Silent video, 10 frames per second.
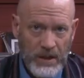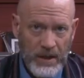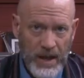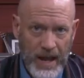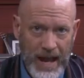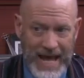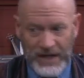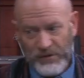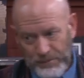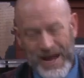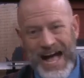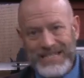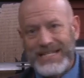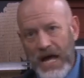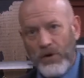and it was passed
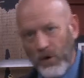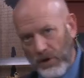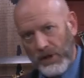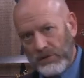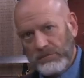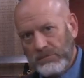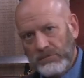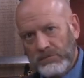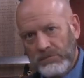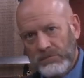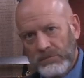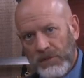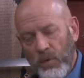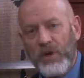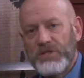down orally.
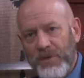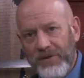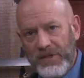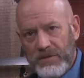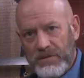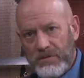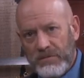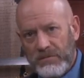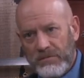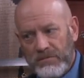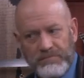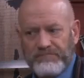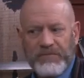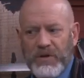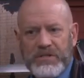Where's your evidence?
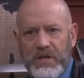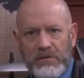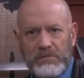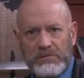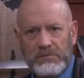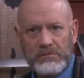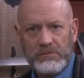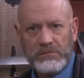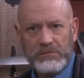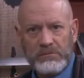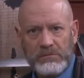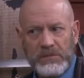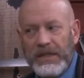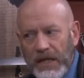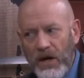There is none. And
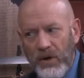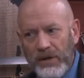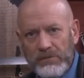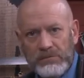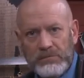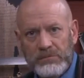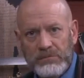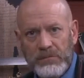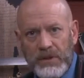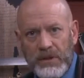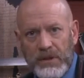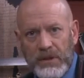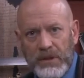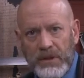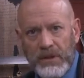they know it.
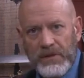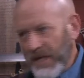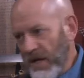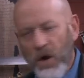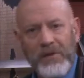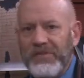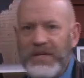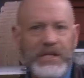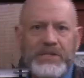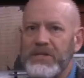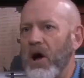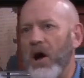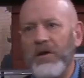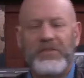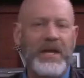They know it. These are
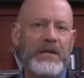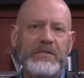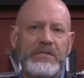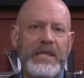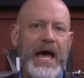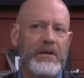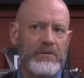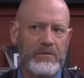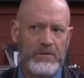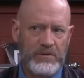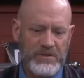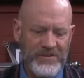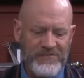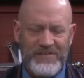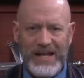things that
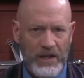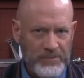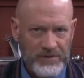developed